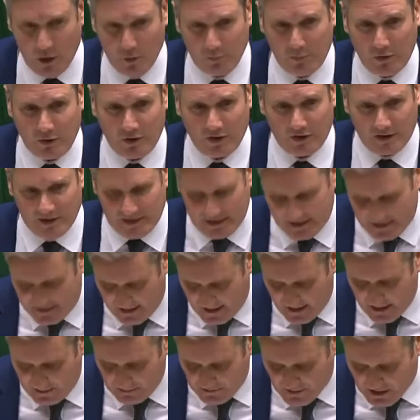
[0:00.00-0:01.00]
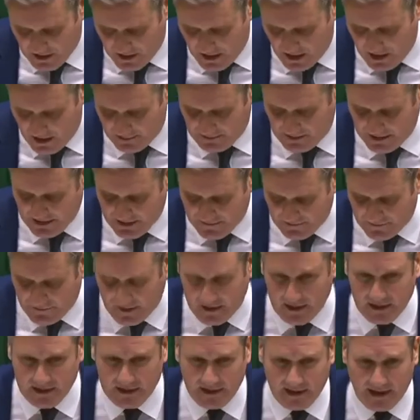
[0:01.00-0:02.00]
But at the same time, he's
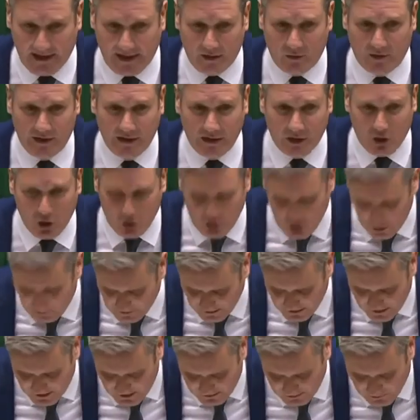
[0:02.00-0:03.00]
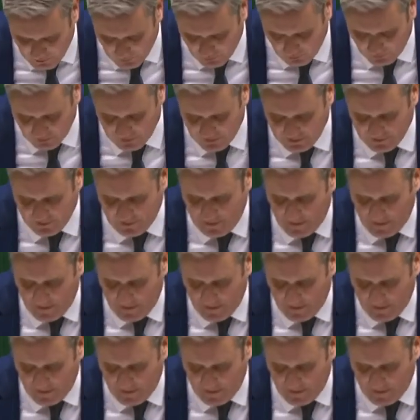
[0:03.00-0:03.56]
phasing out economic support.